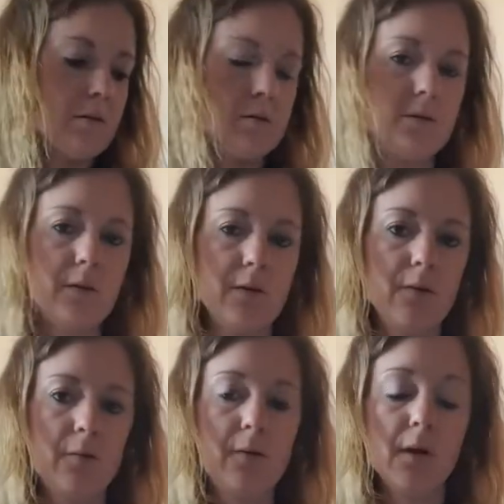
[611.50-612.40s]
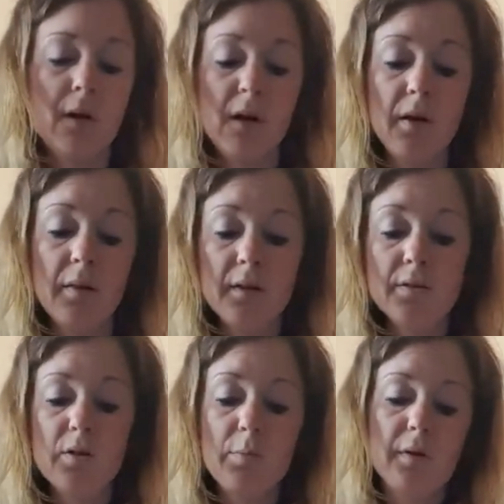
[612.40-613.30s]
So that's
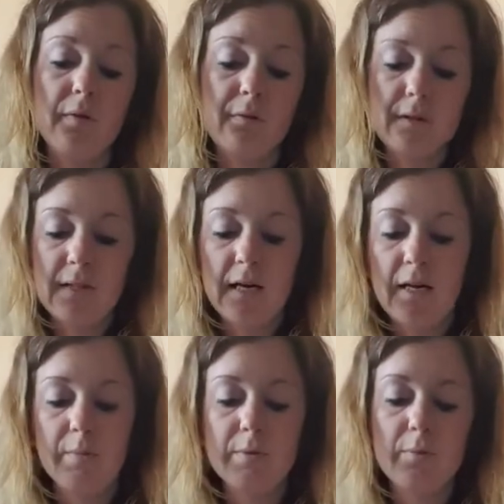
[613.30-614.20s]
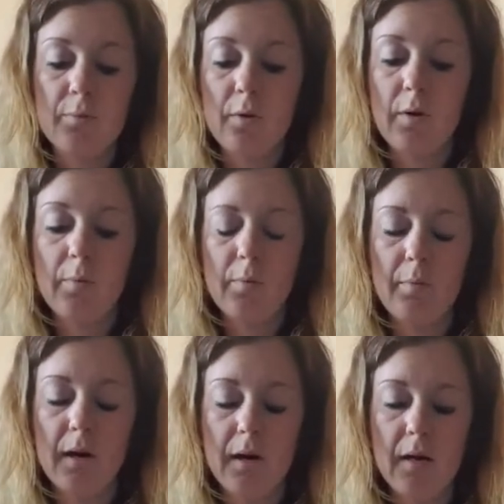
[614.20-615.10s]
all my different types and what
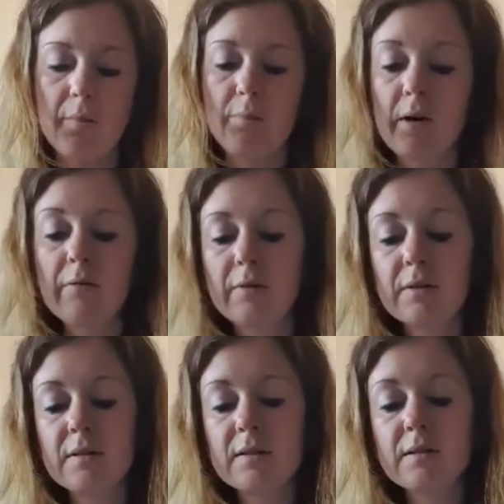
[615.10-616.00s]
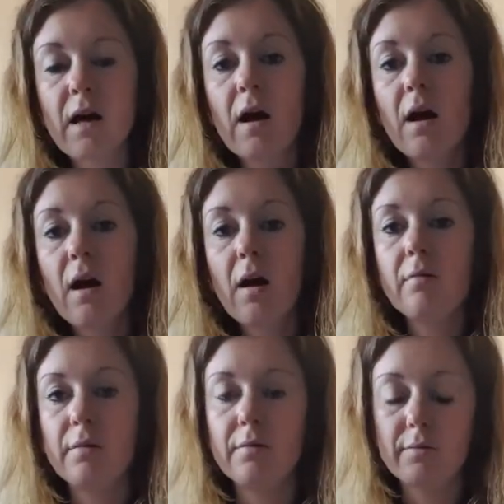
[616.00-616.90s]
my preferences are
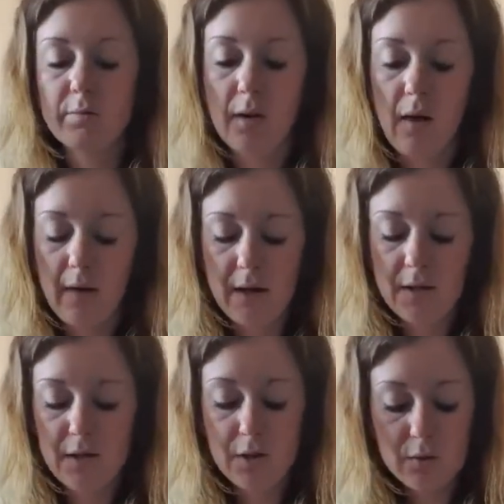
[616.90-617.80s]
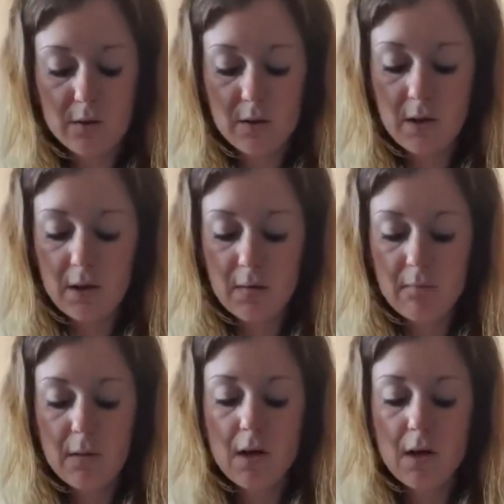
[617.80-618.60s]
and when I like to use them.